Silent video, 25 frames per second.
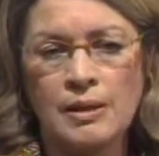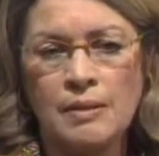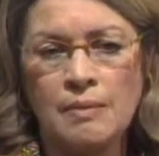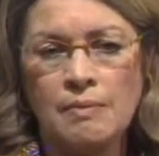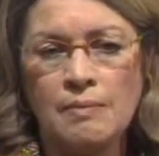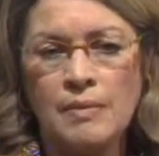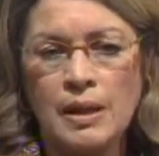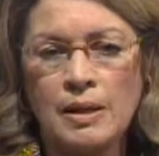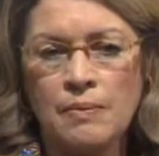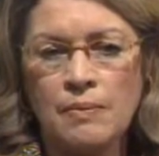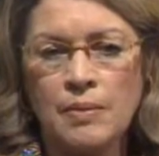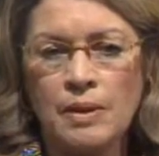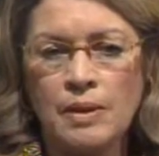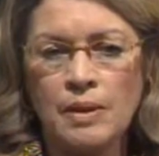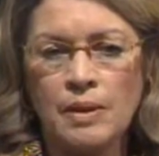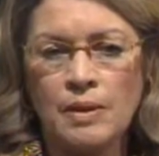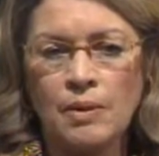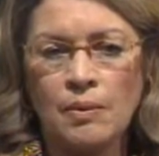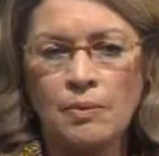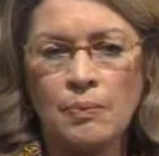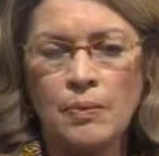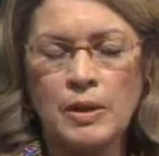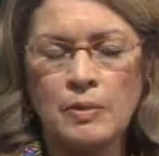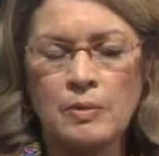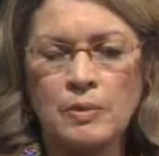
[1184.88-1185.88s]
Maybe, you know,
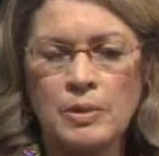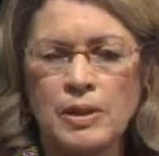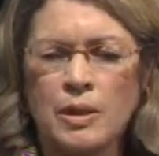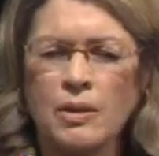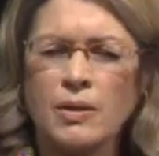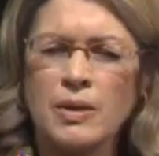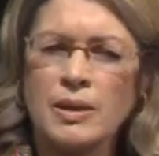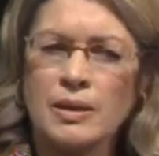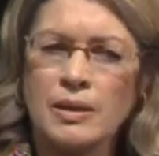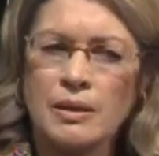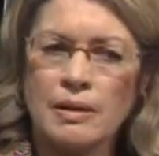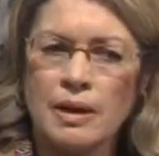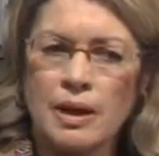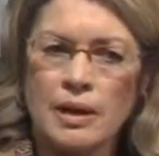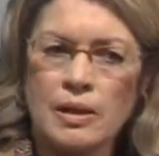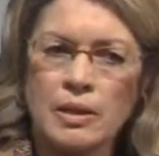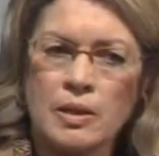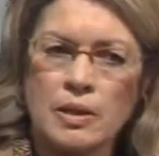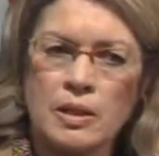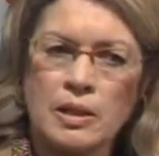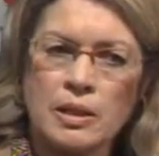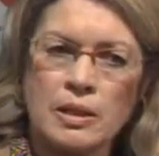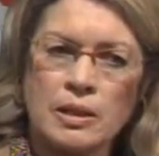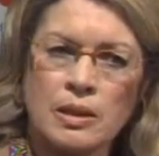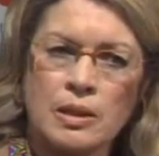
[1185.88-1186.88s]
people say, well, it's not a,
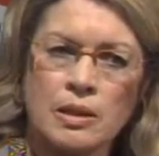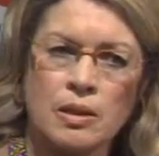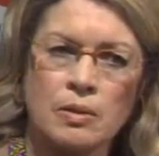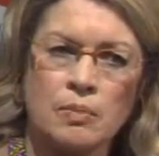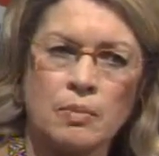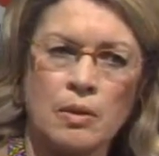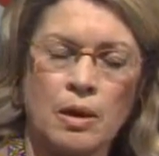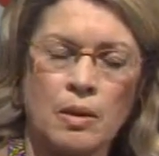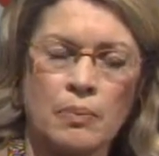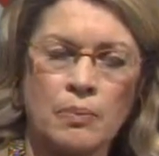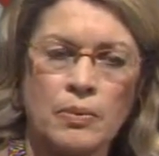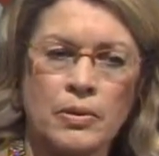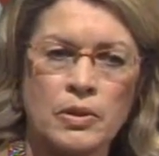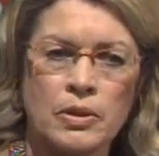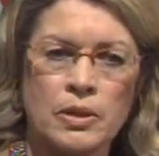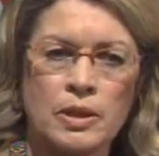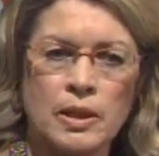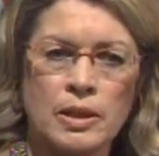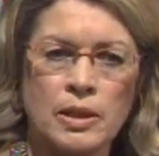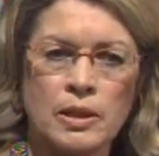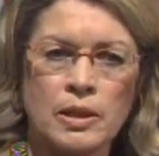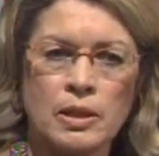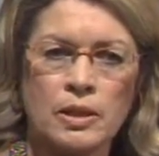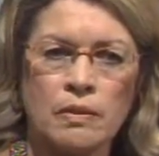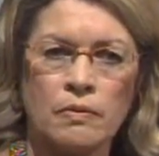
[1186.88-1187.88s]
it's a small
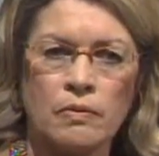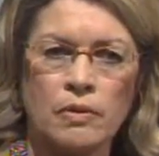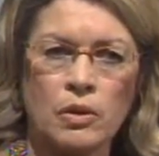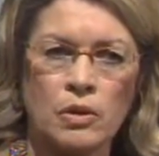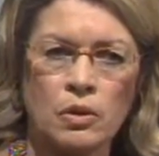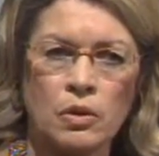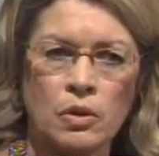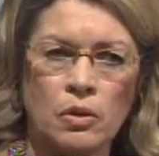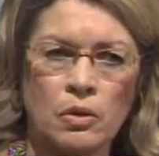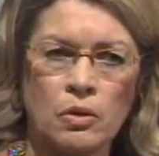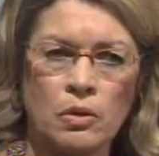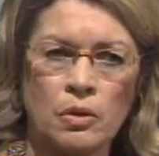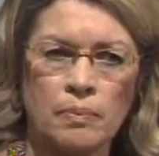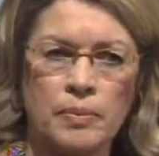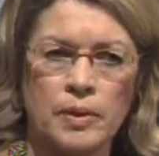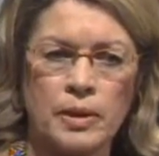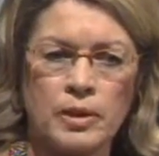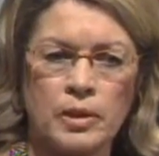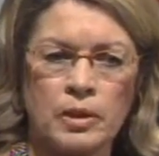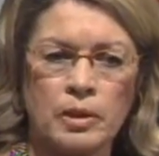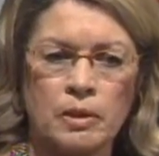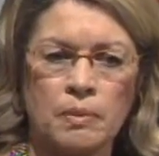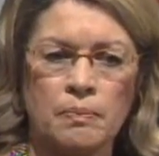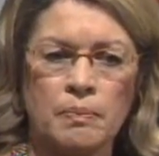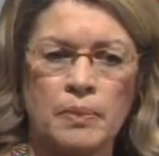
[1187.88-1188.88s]
percentage of the total
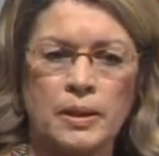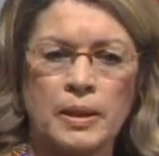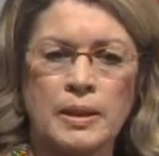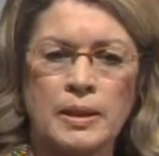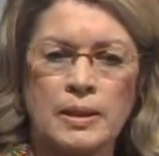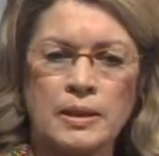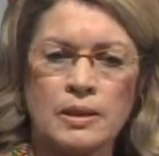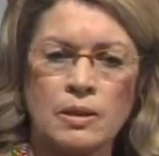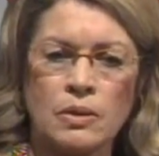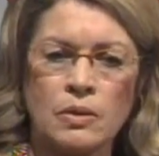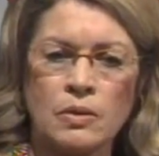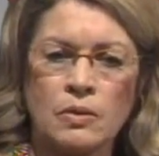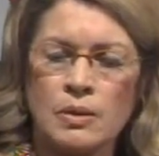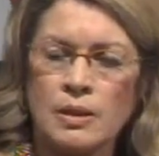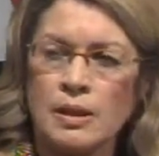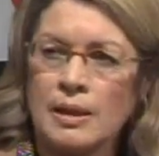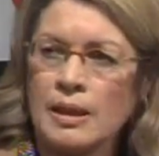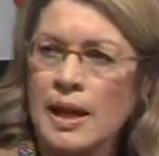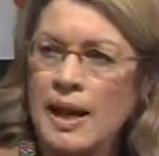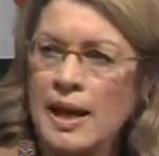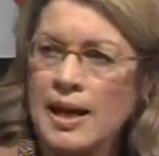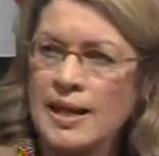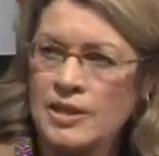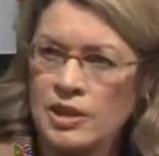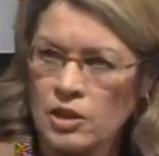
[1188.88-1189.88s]
budget, but it's those
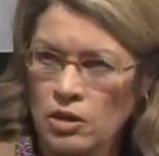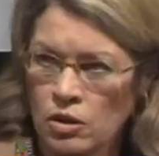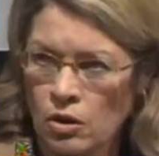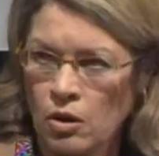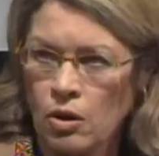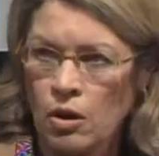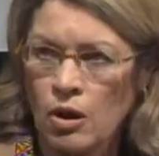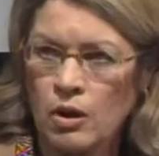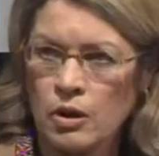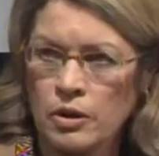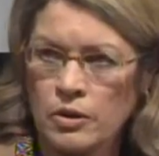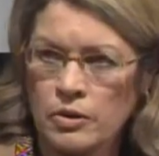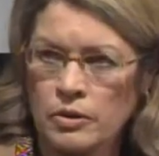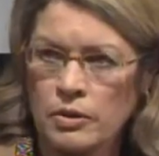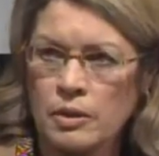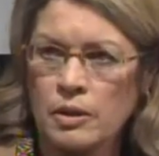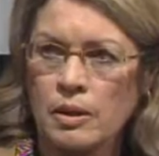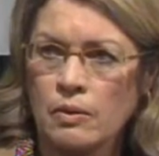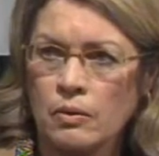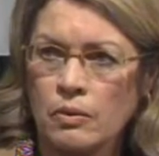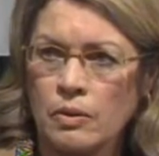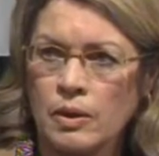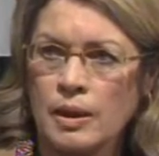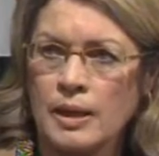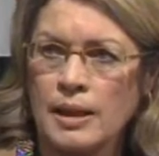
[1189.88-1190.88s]
last dollars that
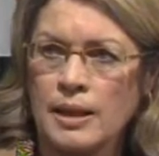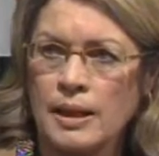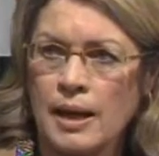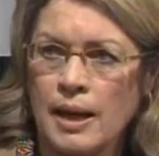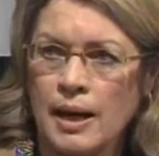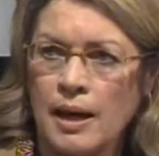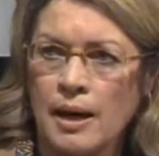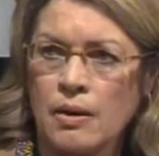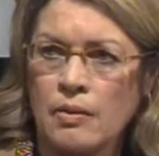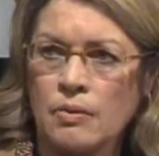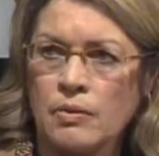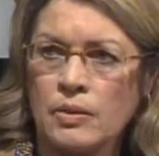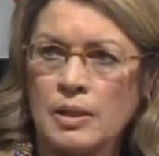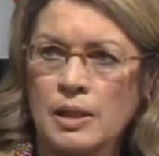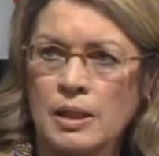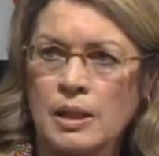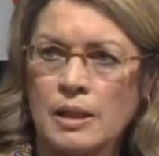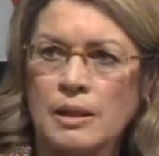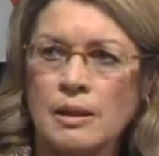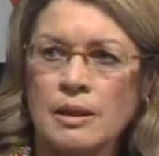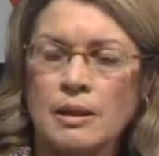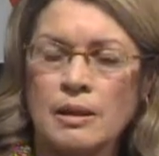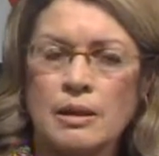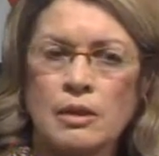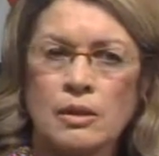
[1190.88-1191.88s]
really count
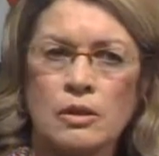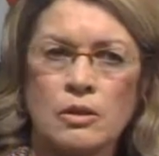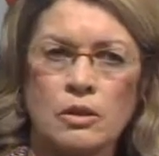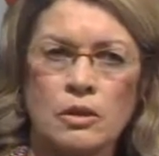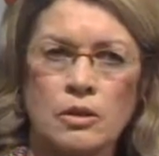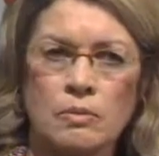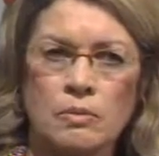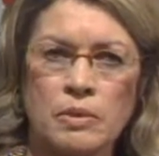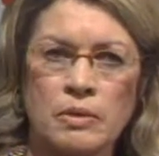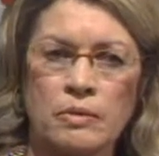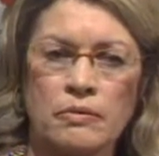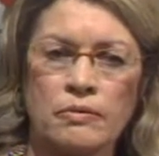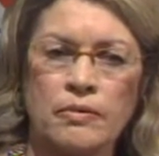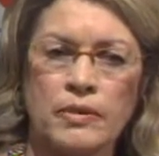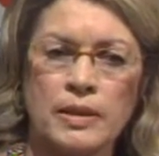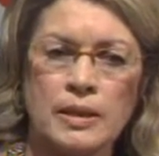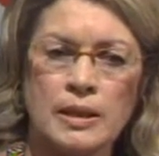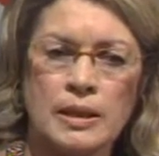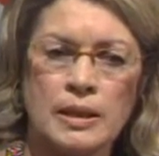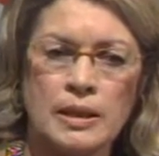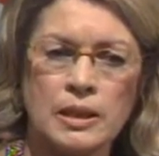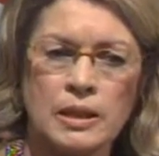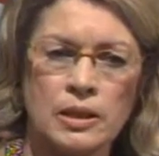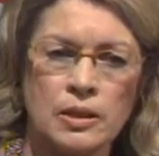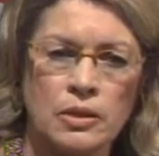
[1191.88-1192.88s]
in terms of
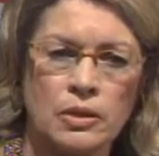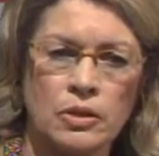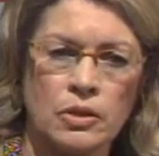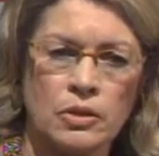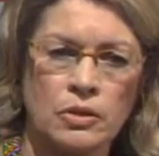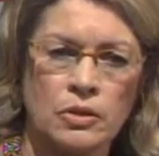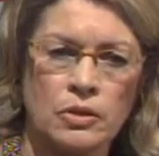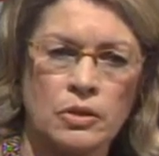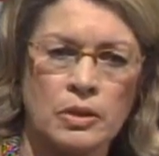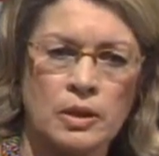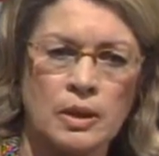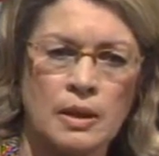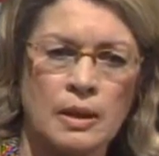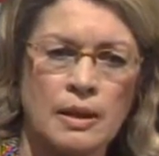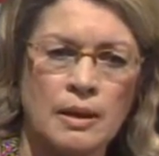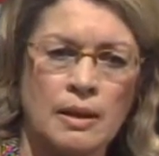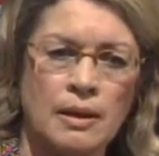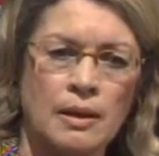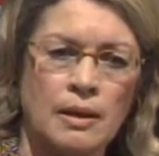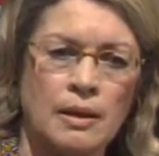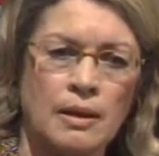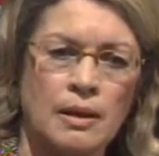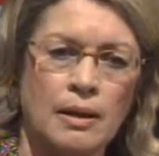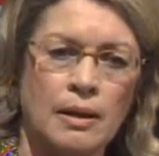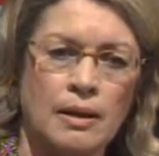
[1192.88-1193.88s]
funding teachers
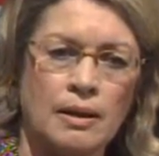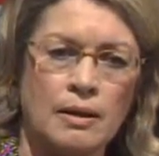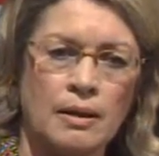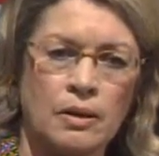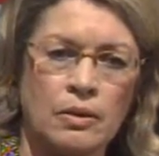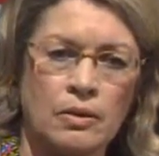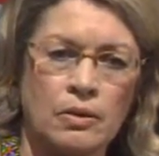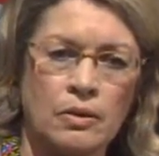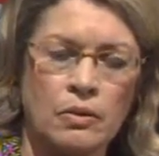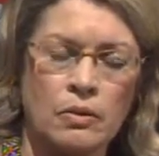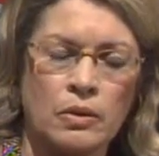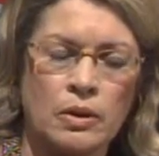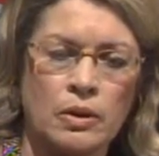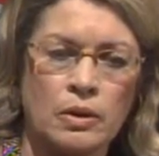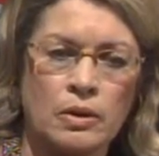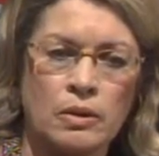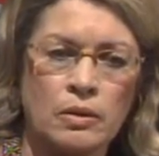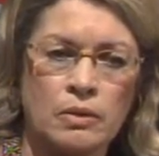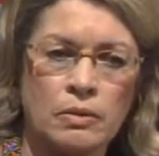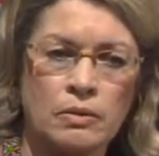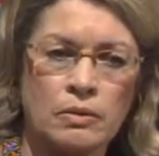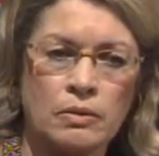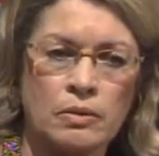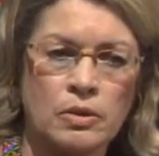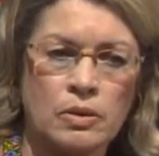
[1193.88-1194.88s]
and other
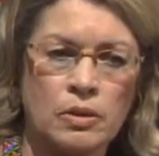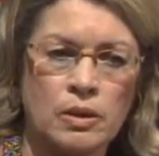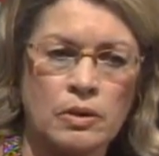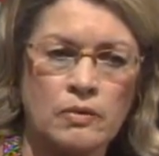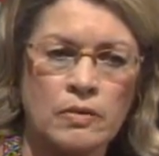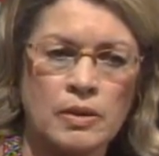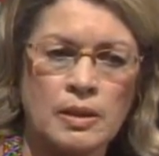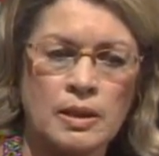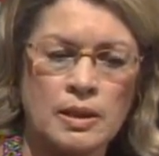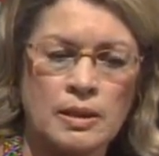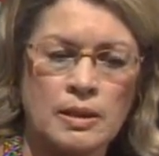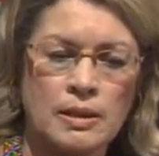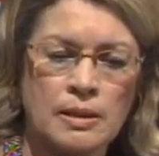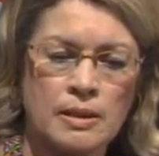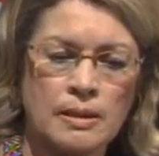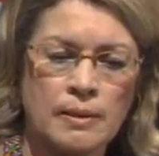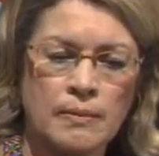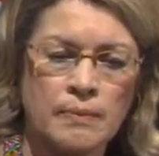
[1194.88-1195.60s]
critical services.